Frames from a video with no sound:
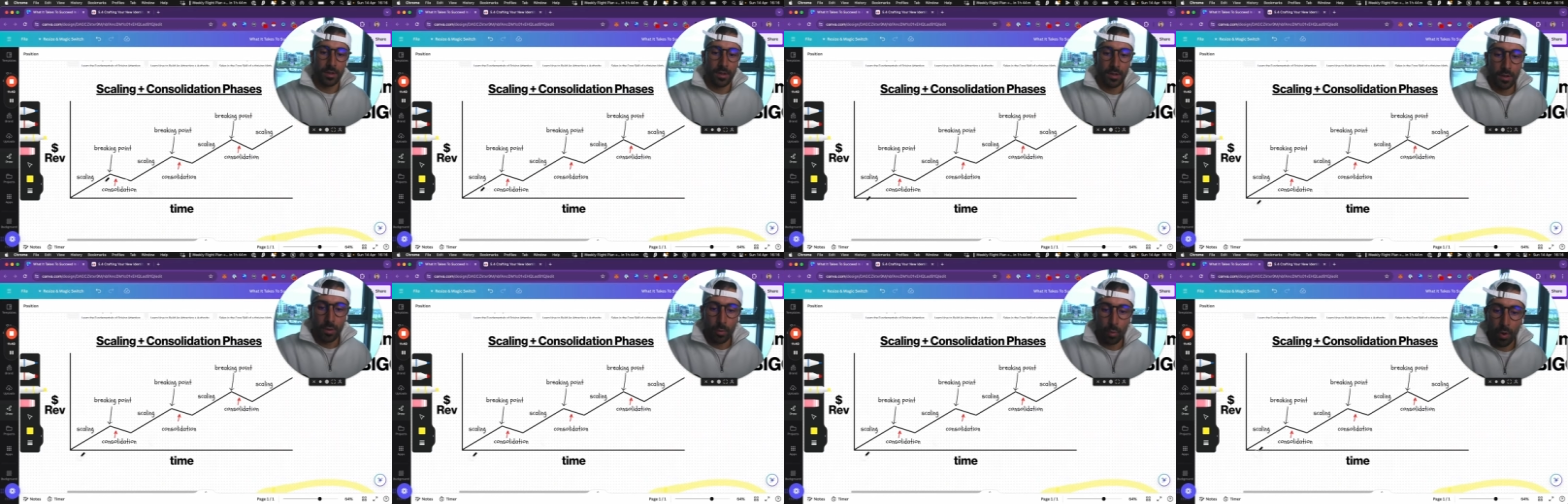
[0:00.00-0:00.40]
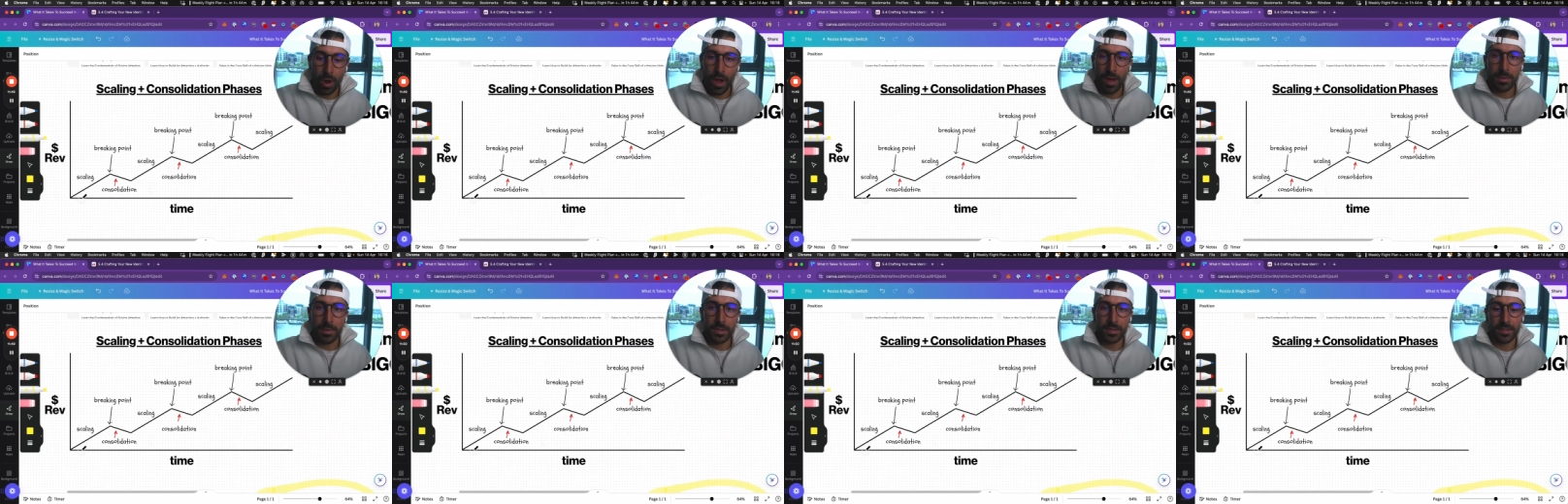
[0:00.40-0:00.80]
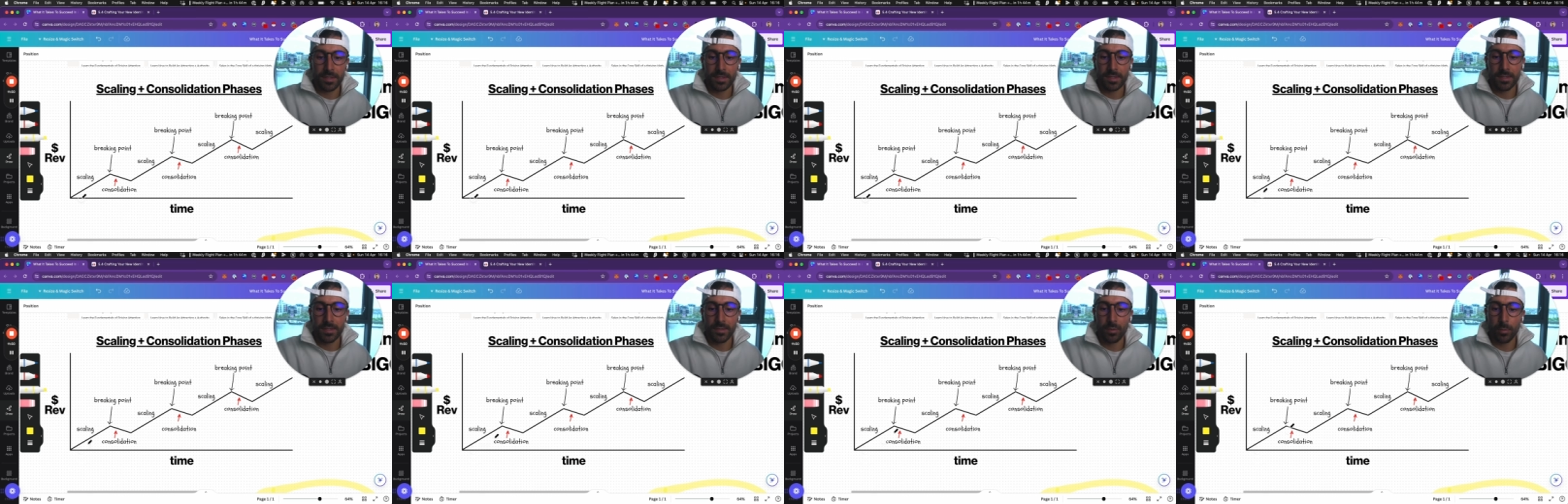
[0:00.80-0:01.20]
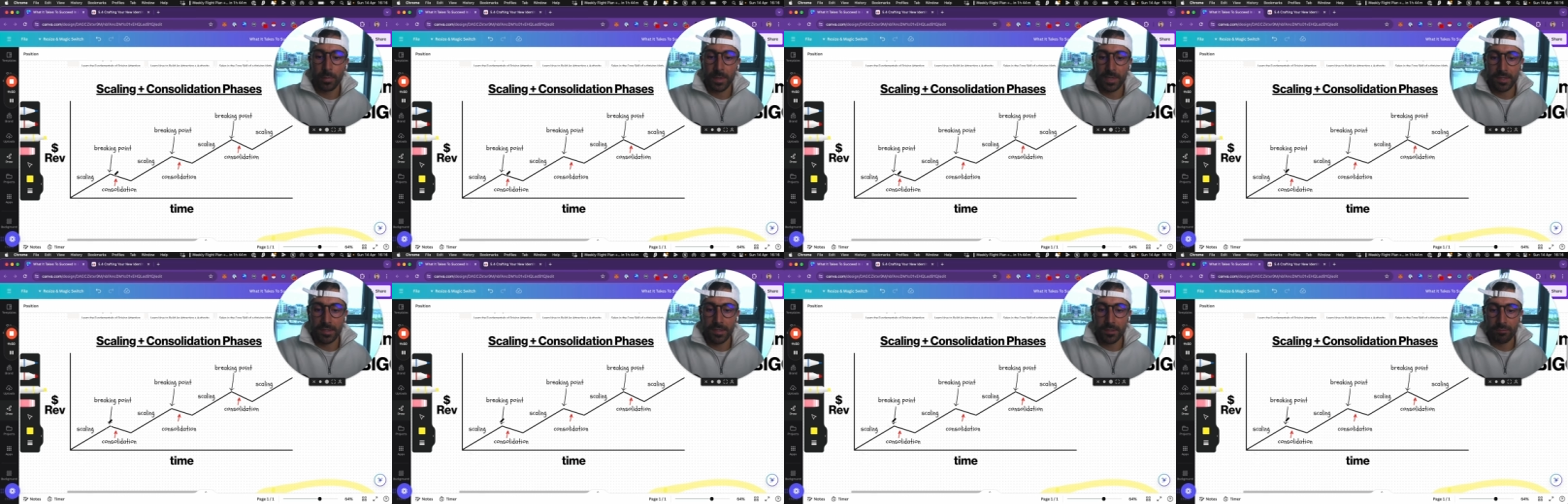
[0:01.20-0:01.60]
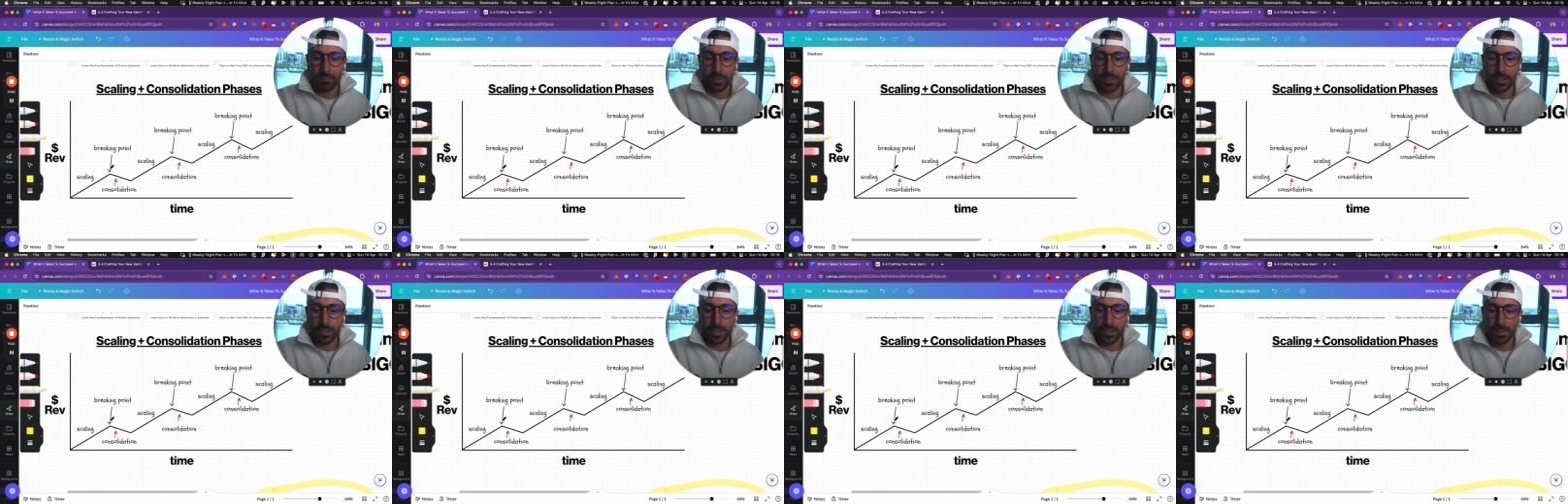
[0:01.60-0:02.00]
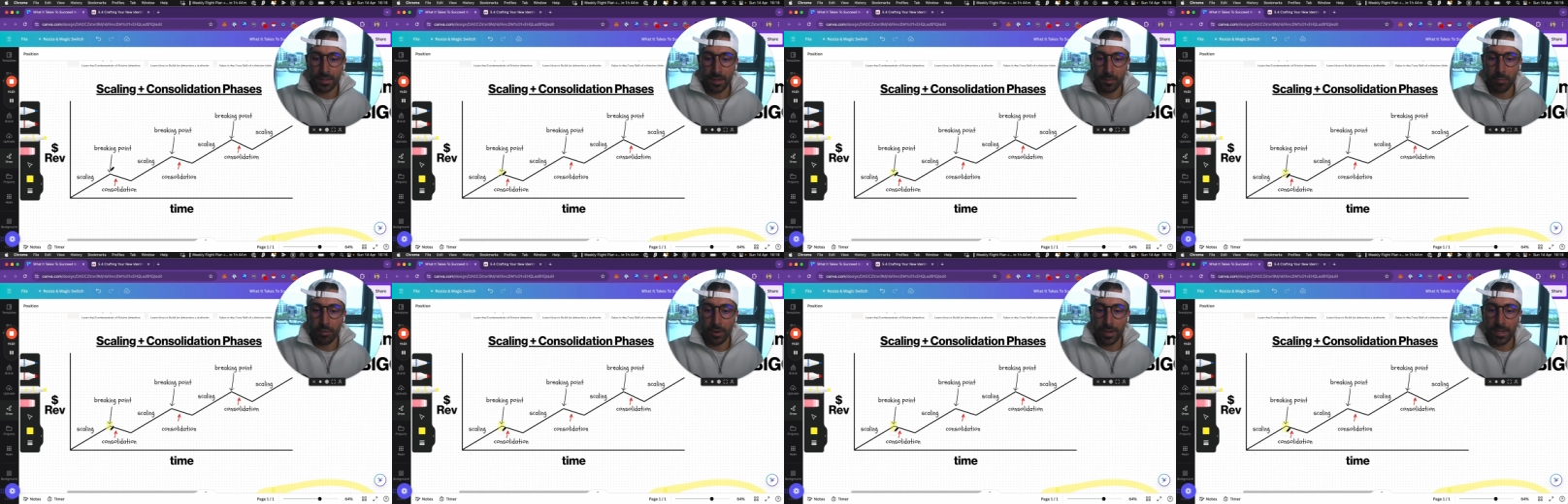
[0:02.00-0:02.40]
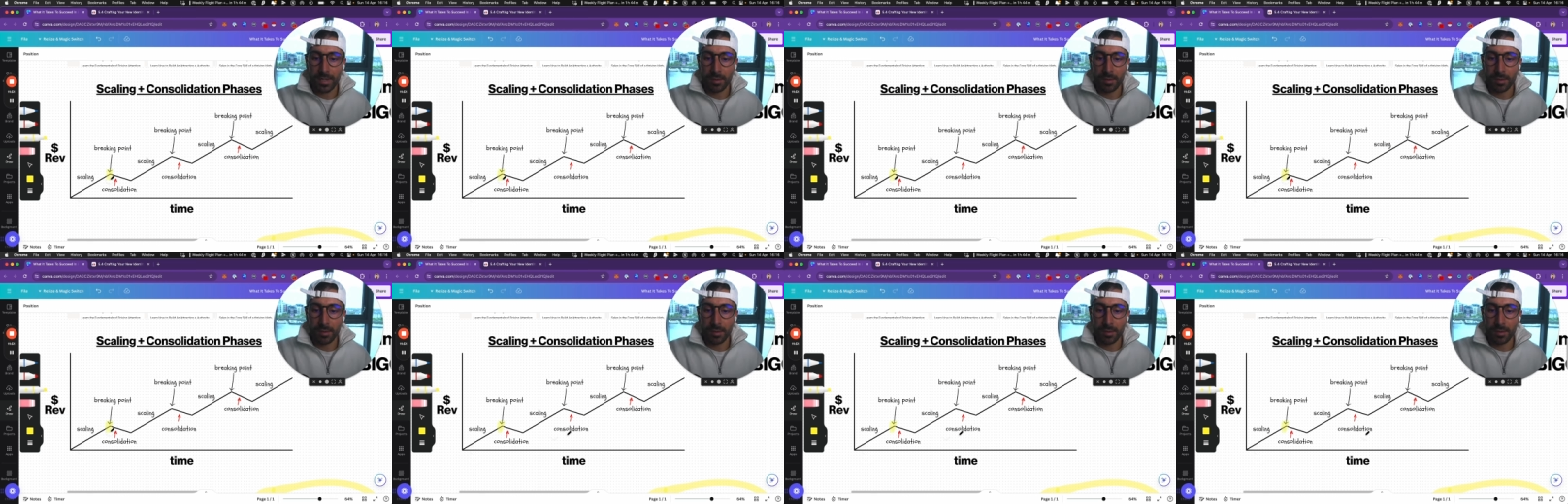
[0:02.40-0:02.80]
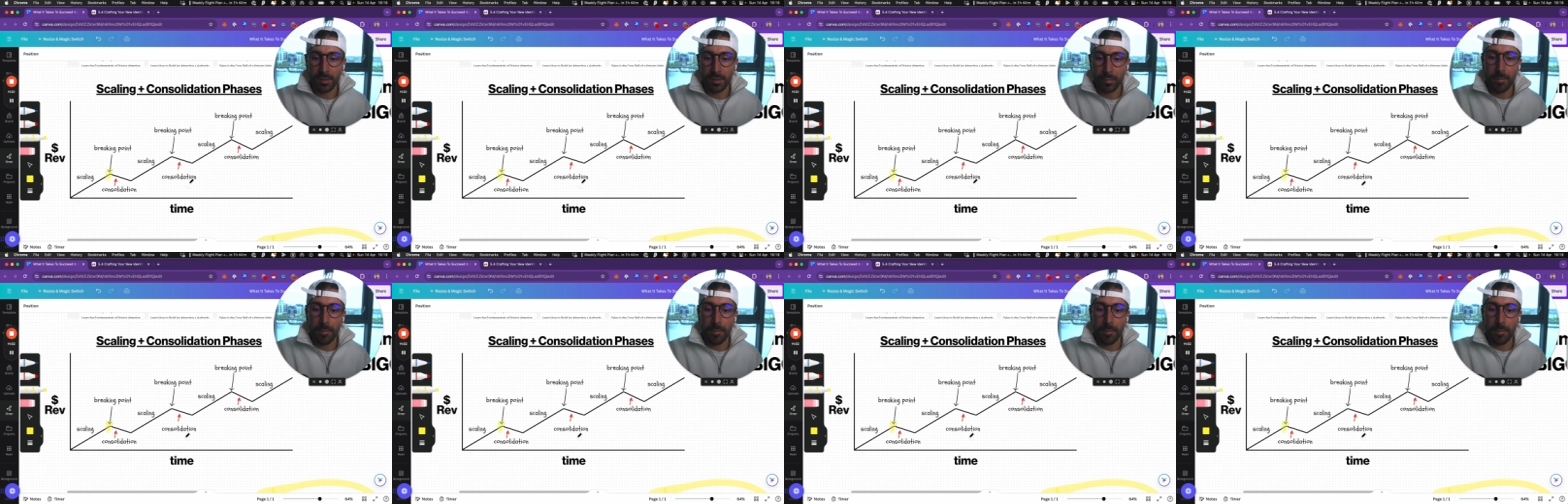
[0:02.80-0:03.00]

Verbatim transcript: what happens is is your business reaches a breaking point.